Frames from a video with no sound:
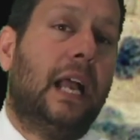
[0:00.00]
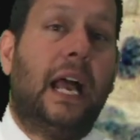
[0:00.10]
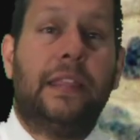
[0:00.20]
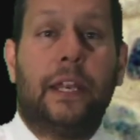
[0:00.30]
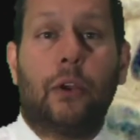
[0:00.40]

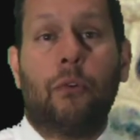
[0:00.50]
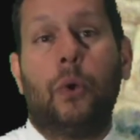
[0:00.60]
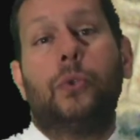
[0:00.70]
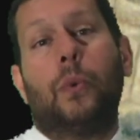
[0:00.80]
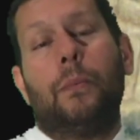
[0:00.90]
And then it
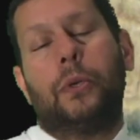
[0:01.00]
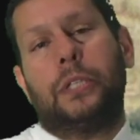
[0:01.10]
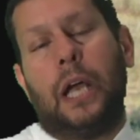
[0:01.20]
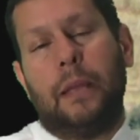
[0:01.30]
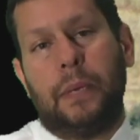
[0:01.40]
grows one more
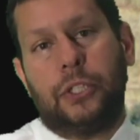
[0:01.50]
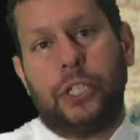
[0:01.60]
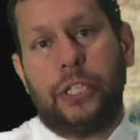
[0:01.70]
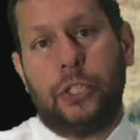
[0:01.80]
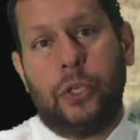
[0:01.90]
time at
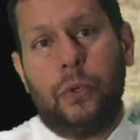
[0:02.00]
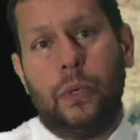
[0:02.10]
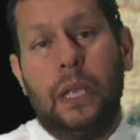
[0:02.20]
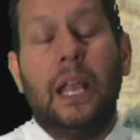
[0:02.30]
G2.